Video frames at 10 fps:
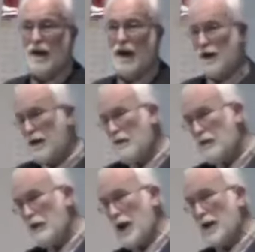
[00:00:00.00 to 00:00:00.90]
And in
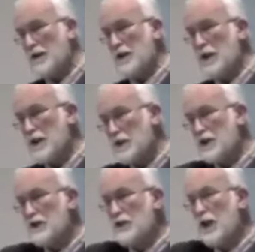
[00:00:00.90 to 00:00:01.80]
fact, the
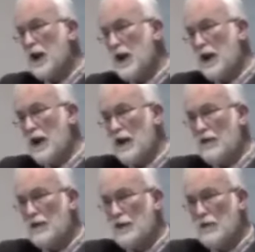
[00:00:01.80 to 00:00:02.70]
history
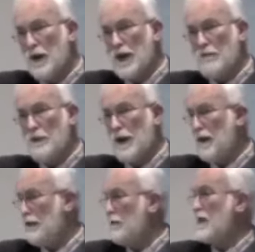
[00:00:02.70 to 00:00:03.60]
of the Roman
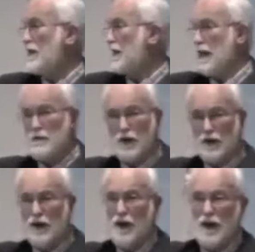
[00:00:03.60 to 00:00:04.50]
Empire from this time
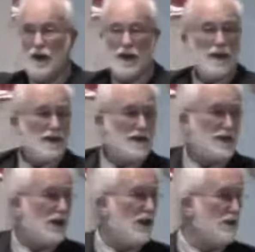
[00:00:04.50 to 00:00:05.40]
on
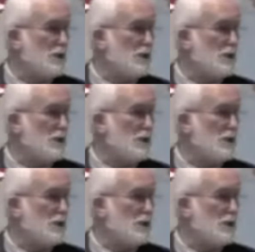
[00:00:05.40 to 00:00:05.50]
is of